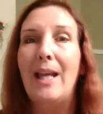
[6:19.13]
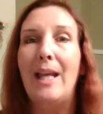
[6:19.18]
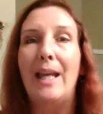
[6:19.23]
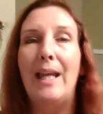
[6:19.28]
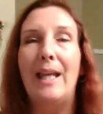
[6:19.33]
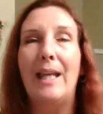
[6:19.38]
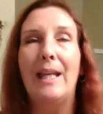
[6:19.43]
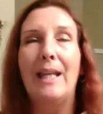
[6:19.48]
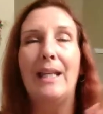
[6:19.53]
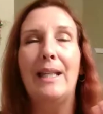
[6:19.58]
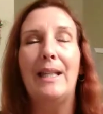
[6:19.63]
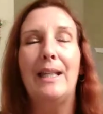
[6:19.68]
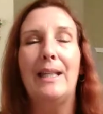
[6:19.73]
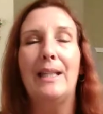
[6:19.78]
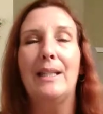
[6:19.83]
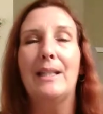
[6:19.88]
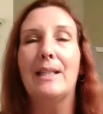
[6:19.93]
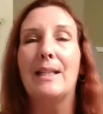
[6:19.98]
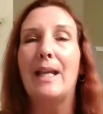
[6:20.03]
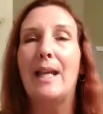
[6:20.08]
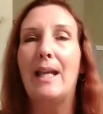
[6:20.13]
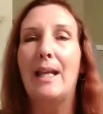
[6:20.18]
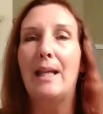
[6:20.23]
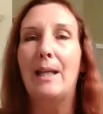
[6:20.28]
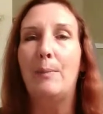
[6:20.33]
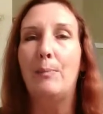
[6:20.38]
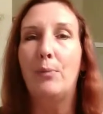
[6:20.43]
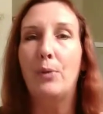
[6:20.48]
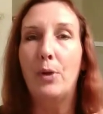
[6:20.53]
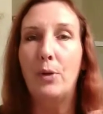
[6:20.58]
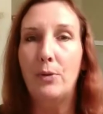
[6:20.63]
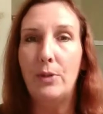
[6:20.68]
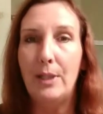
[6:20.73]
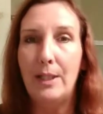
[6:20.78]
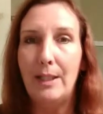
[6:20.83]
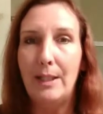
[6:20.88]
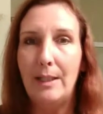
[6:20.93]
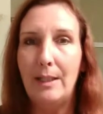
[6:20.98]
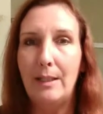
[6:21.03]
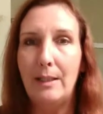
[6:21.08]
It is a
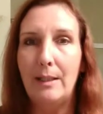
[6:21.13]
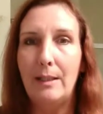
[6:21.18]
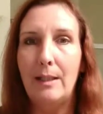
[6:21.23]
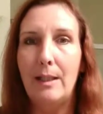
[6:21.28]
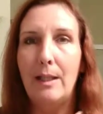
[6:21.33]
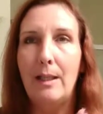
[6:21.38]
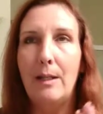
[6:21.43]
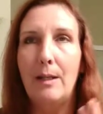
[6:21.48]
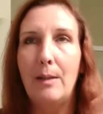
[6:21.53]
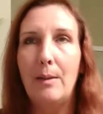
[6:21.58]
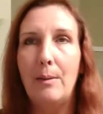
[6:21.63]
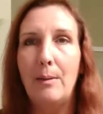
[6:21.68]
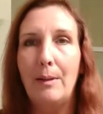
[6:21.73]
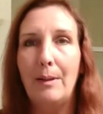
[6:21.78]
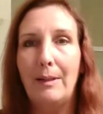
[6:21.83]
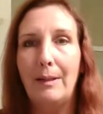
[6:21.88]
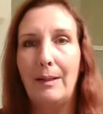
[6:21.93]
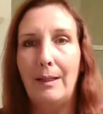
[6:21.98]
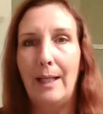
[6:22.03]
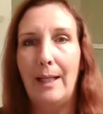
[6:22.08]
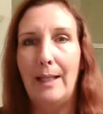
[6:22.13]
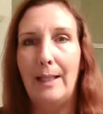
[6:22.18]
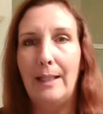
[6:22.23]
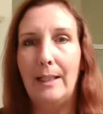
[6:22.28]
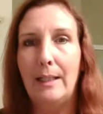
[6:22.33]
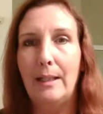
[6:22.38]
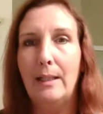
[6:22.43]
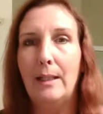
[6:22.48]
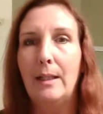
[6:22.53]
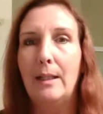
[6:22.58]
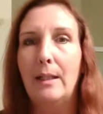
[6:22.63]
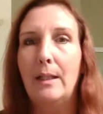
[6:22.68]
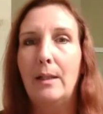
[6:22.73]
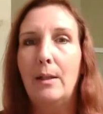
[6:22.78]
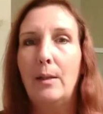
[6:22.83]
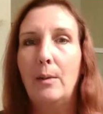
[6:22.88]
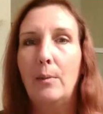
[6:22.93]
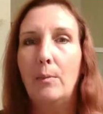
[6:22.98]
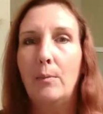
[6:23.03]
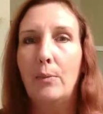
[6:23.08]
protein-like
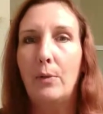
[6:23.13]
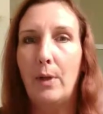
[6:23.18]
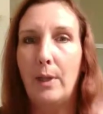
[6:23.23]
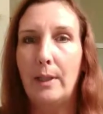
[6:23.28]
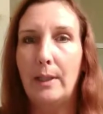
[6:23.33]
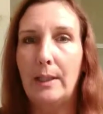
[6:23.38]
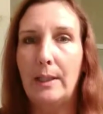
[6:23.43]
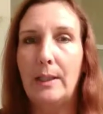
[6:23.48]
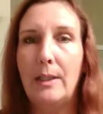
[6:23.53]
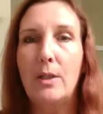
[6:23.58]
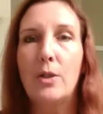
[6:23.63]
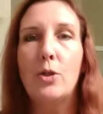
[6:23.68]
product.